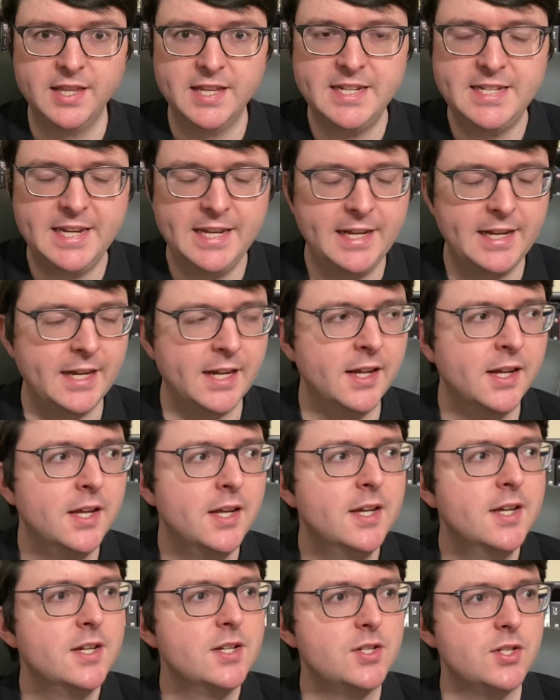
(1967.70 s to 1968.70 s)
the day.
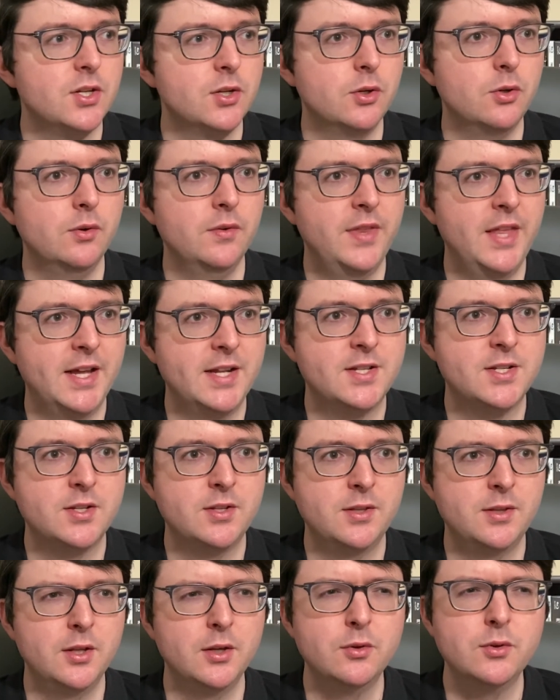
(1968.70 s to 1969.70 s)
So that's
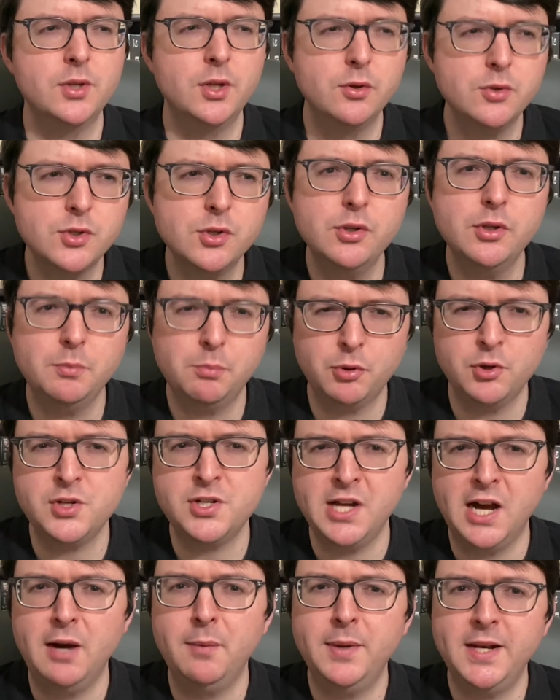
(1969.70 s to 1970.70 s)
th- those are the
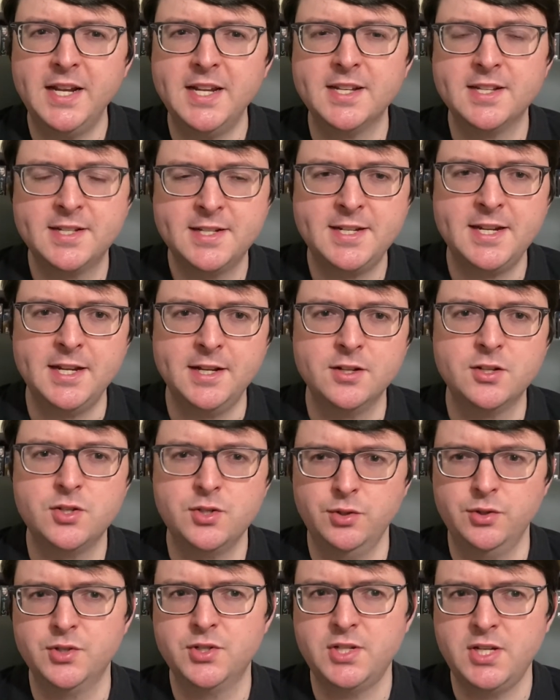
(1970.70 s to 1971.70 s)
predominant tints
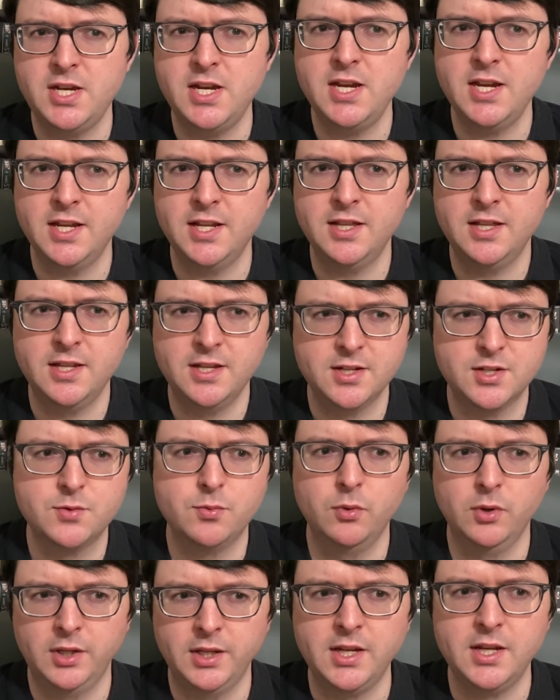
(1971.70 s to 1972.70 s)
you'll see in this
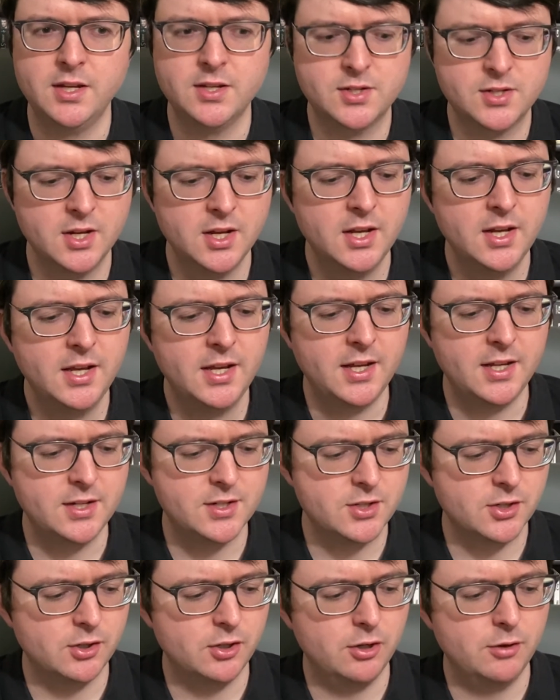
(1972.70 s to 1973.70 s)
release in
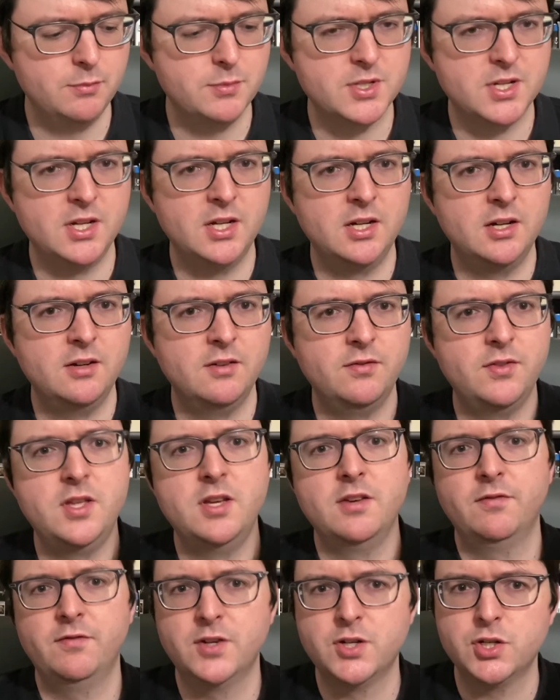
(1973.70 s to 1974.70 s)
terms of the
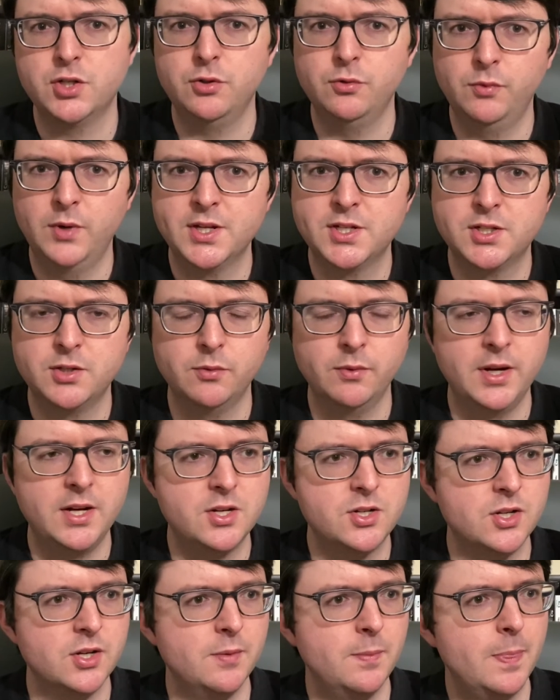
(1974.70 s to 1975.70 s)
official
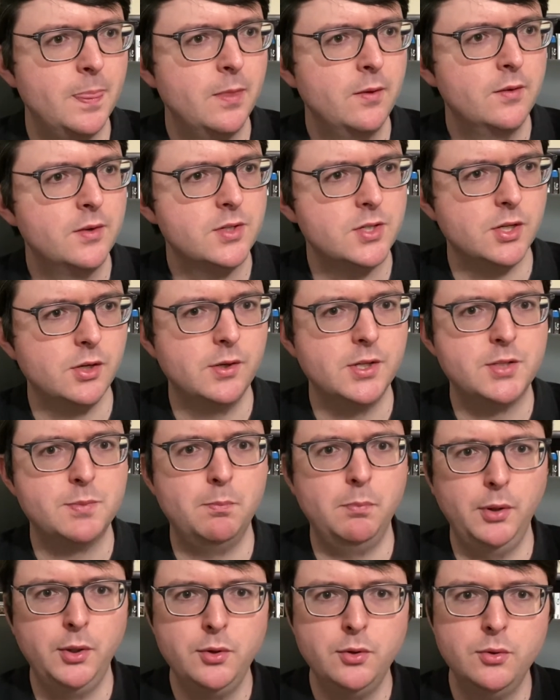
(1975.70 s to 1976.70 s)
restoration. So it's
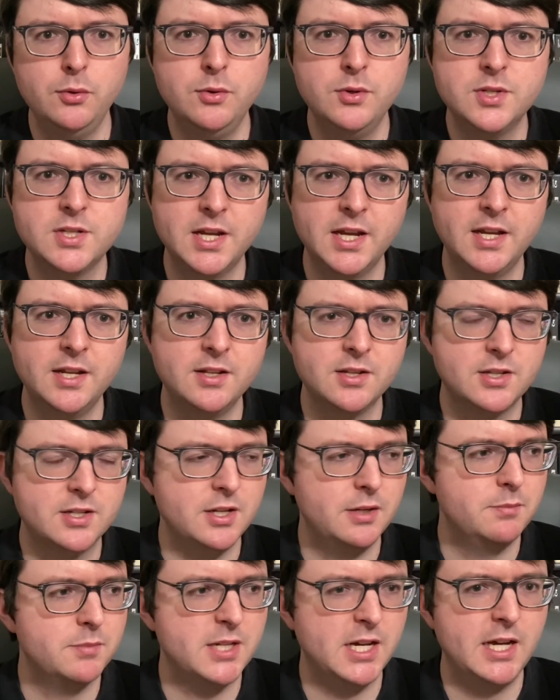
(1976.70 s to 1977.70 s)
blues and
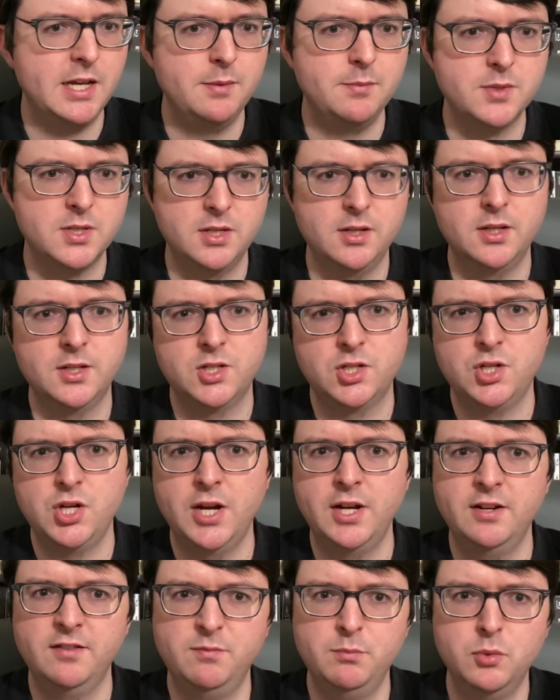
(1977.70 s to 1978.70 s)
sometimes a
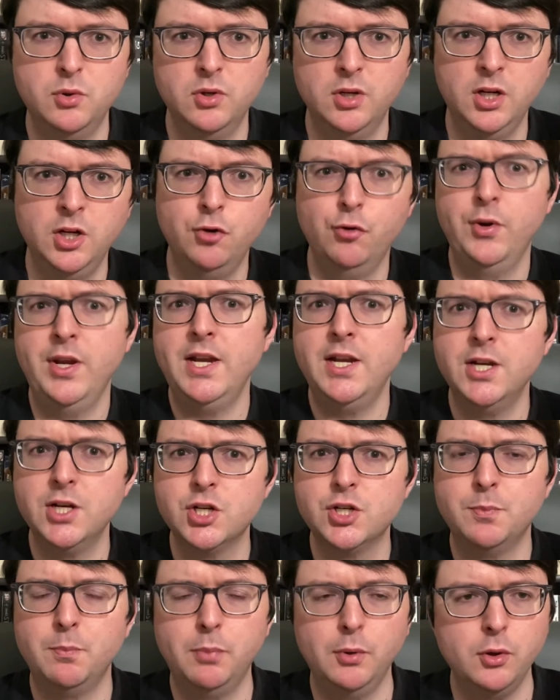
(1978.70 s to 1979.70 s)
shade of more
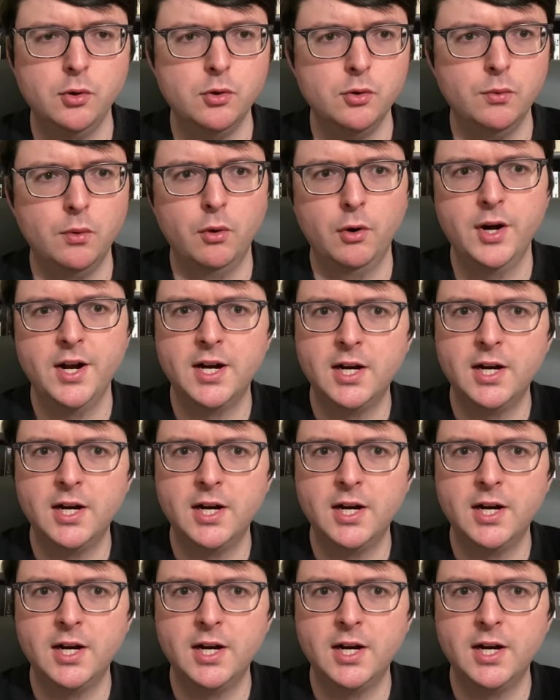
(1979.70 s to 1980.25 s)
greenish blue or an